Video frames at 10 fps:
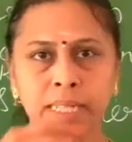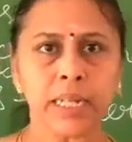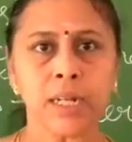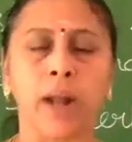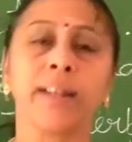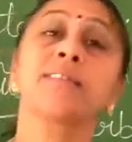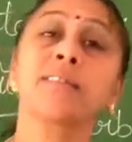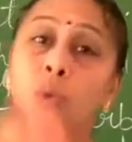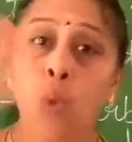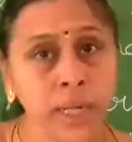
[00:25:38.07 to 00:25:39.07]
Is it not?
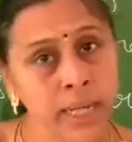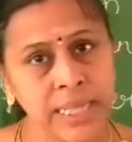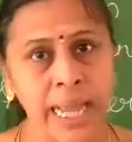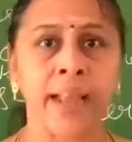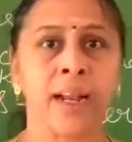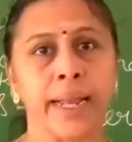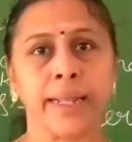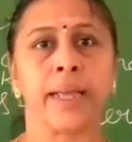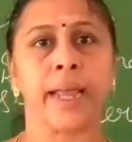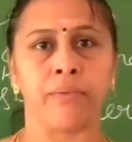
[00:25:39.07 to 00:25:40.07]
This is a water cycle
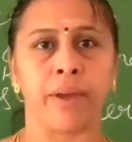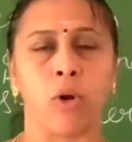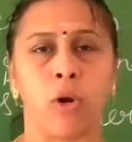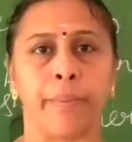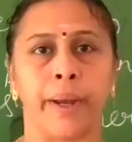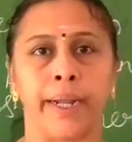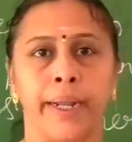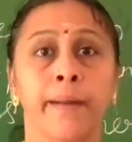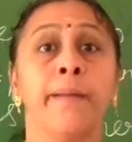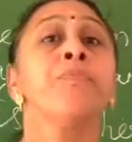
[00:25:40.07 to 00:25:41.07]
in the
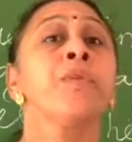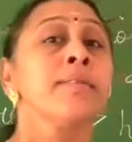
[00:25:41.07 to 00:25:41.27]
environment.